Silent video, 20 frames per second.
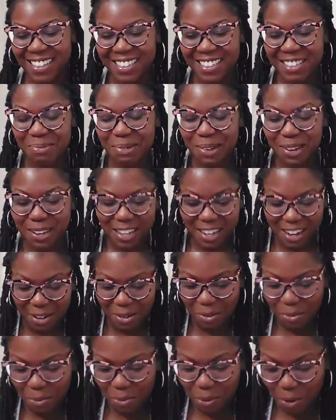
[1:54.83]
So I can,
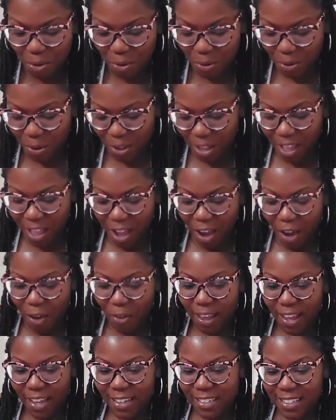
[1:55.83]
woo.
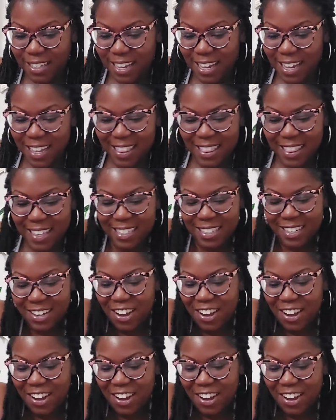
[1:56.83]
Okay, see, these